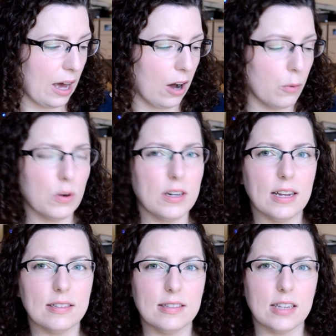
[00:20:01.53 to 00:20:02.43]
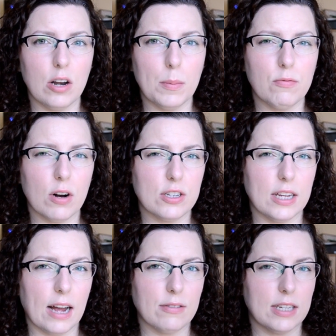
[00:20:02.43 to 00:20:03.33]
yeah, I wouldn't necessarily be
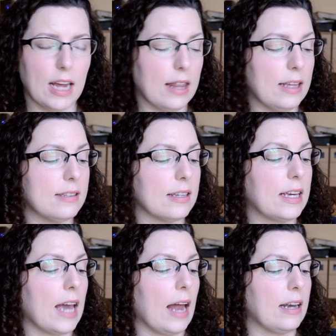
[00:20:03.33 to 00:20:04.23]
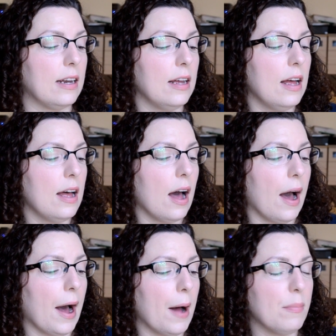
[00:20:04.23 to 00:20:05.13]
rushing out to get these again.
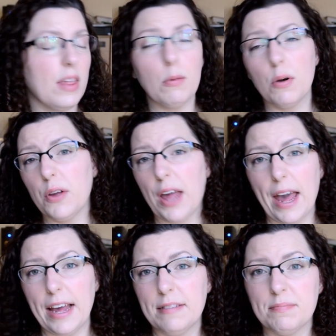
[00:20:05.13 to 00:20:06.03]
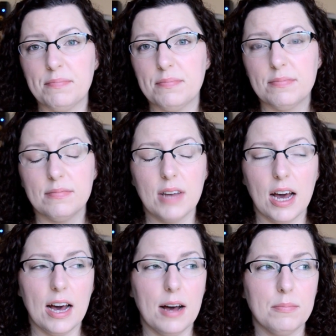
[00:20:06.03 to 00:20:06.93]
They were okay.
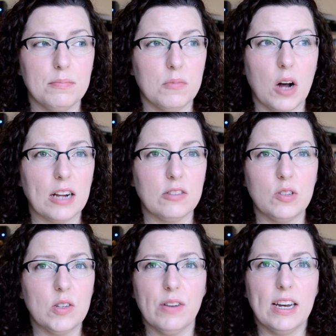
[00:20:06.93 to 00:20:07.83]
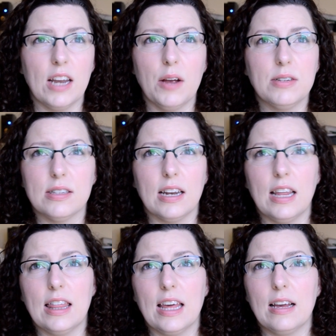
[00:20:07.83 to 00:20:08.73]
I didn't really notice
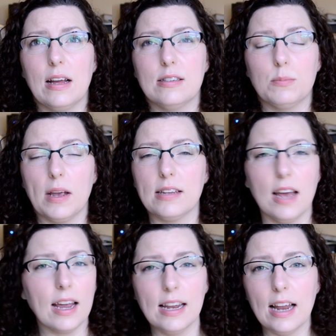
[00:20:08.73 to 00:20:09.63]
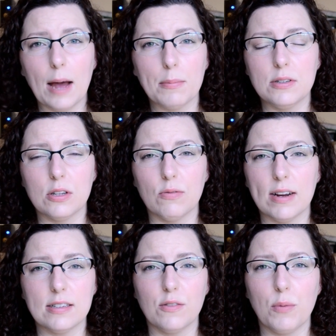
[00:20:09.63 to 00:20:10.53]
anything spectacular happen to the
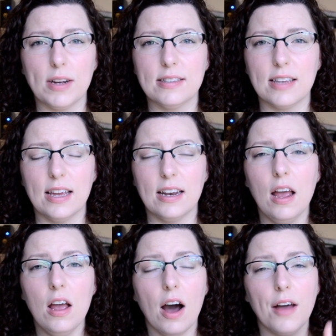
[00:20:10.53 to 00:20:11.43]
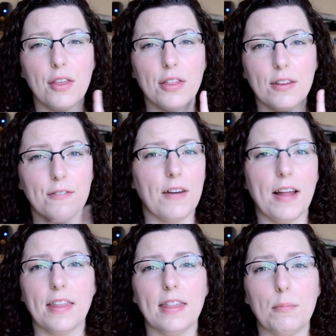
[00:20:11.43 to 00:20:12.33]
rest of my skin other than the
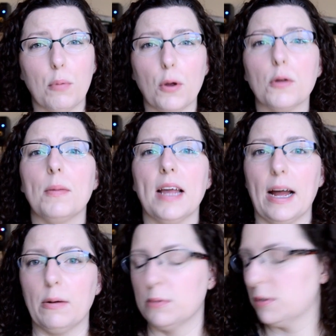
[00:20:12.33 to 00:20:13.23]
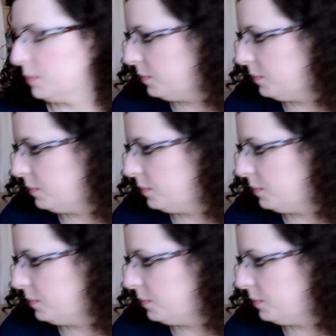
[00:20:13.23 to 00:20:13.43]
fact that they broke me out.